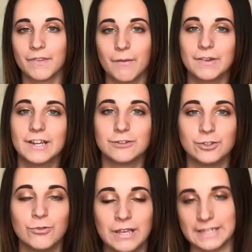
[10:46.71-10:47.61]
I'm getting
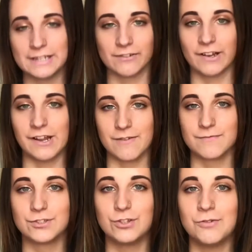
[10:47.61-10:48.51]
too heated right now.
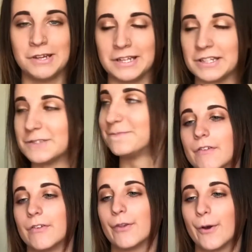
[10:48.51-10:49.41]
Too heated.
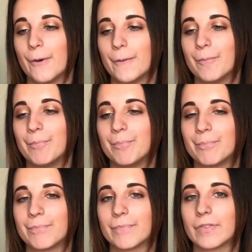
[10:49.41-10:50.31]
So
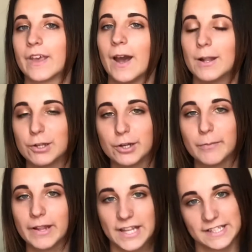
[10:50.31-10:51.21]
I
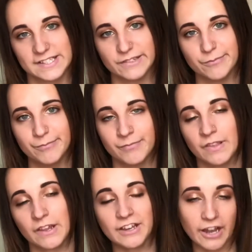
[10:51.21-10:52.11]
learned my lesson.
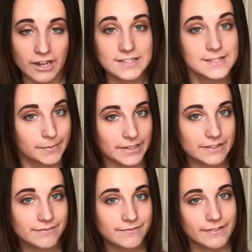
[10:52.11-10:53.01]
Not to
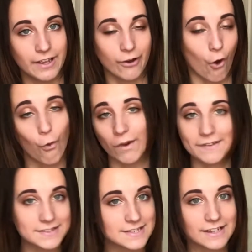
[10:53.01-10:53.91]
speed and
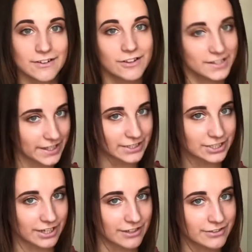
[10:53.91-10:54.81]
always signal a lane
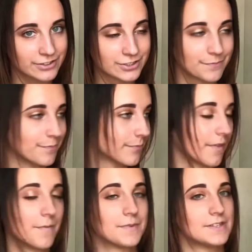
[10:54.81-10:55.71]
change.
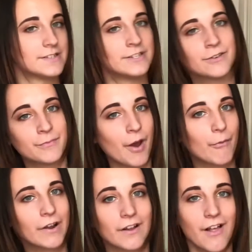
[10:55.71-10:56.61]
Still
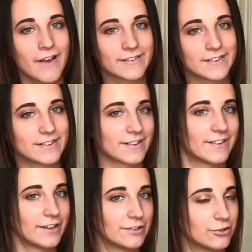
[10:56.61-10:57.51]
not wearing glasses
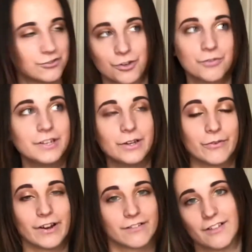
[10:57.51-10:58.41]
because I don't need to
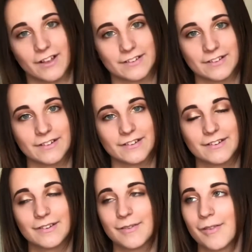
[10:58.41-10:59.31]
wear
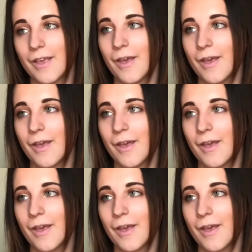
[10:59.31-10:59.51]
glasses.